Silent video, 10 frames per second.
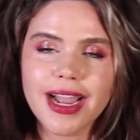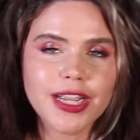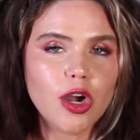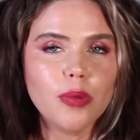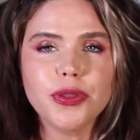I
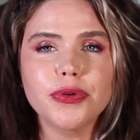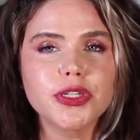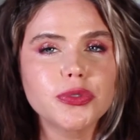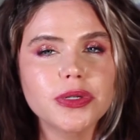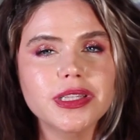hope you
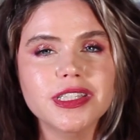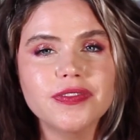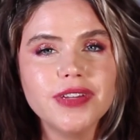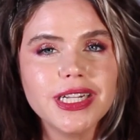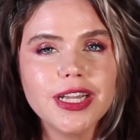enjoyed this
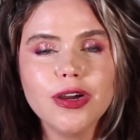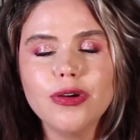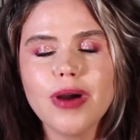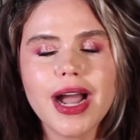video.